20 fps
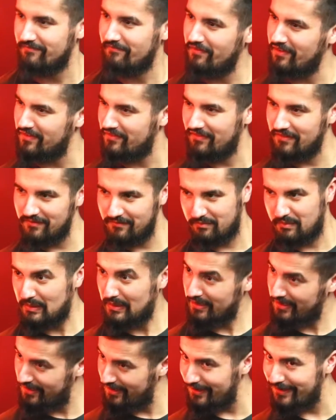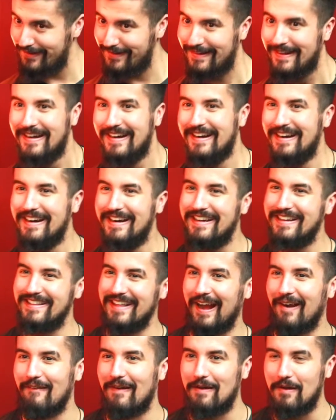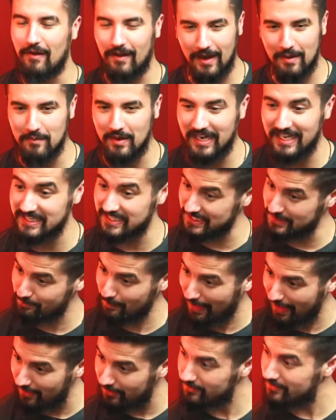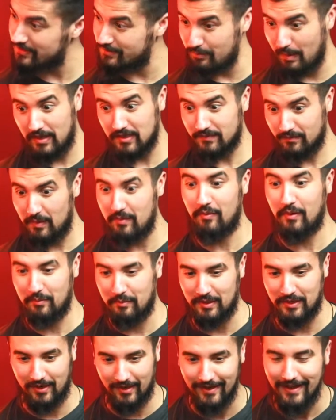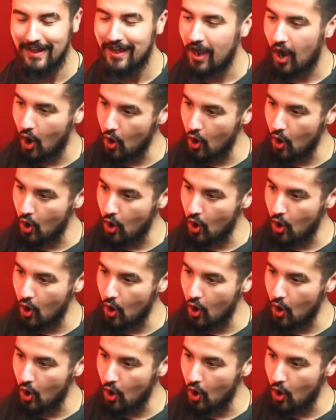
That feels pretty good. and I went, okay, I'm gonna get the spell. This spell's pretty, pretty, pretty, good.